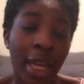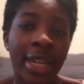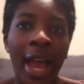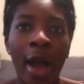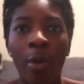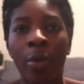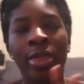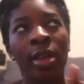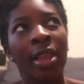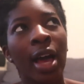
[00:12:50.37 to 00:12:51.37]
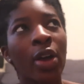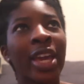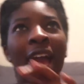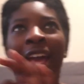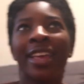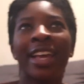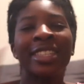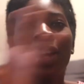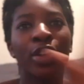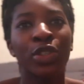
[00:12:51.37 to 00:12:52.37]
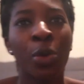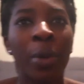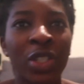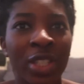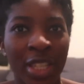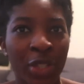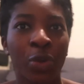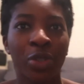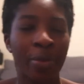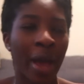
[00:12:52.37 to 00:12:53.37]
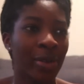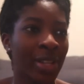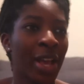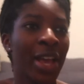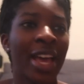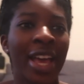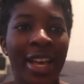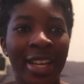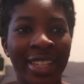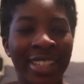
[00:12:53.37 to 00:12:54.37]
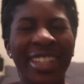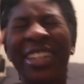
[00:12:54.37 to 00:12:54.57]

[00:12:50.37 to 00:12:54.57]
now with the, okay, I, I see so much discourse about, oh,